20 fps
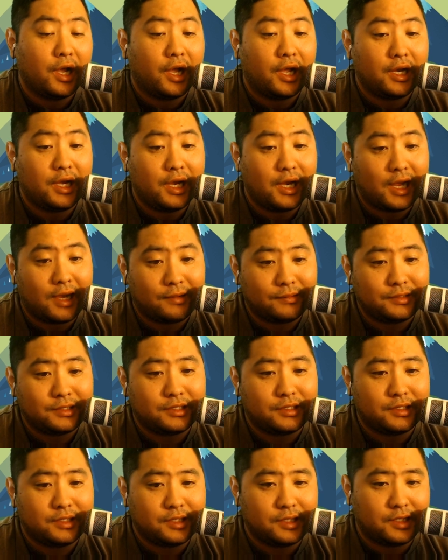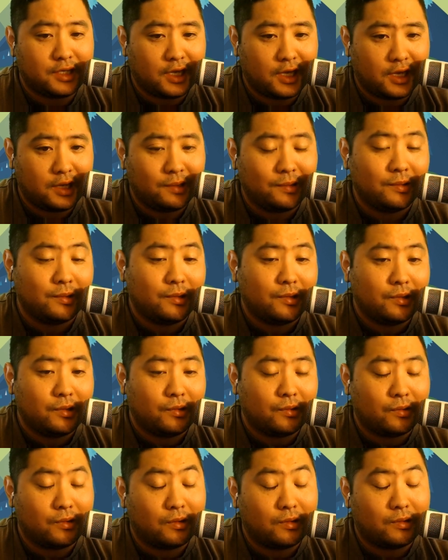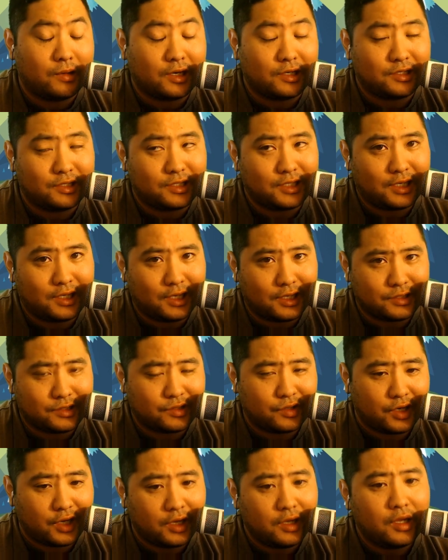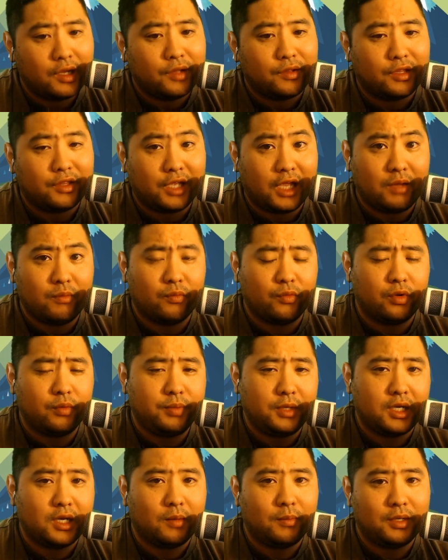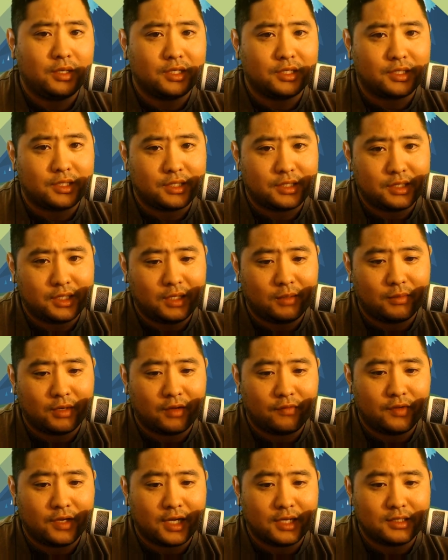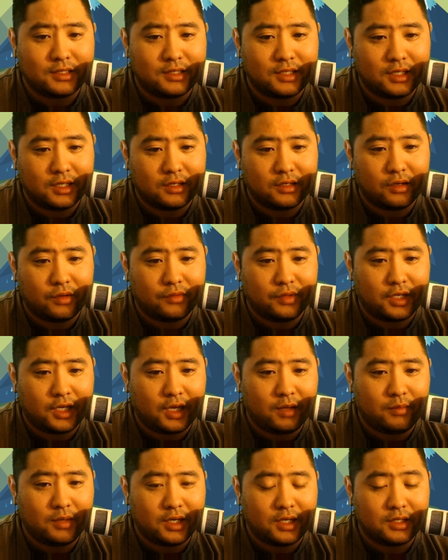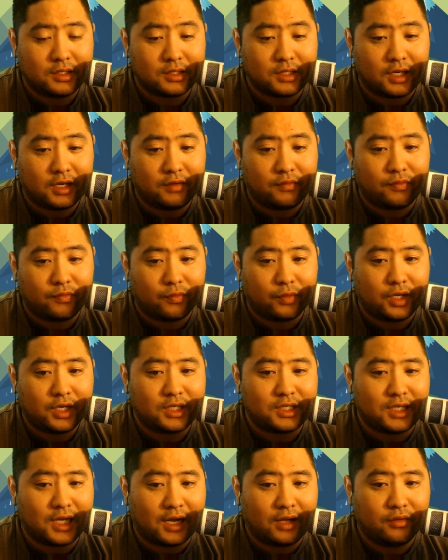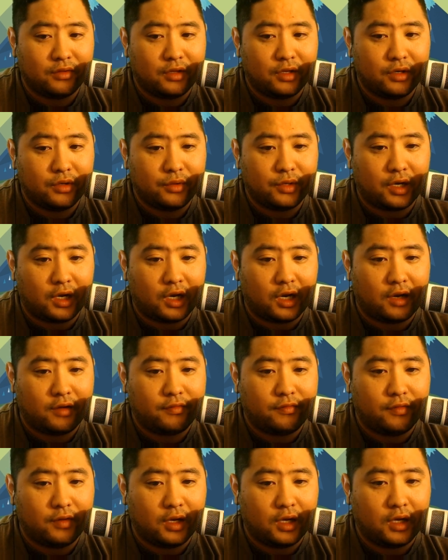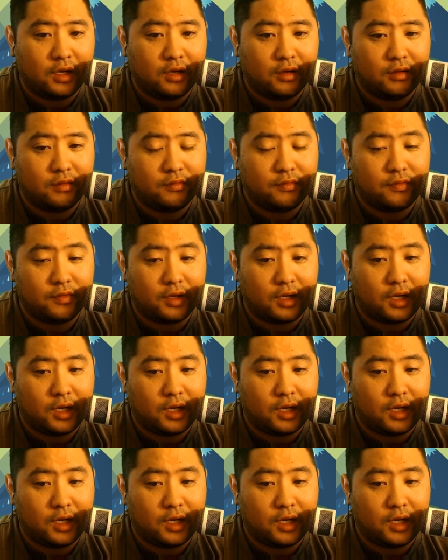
announced today, or I should say yesterday, that the game will be coming to Steam. Now, if you guys didn't know, the game is a free download off of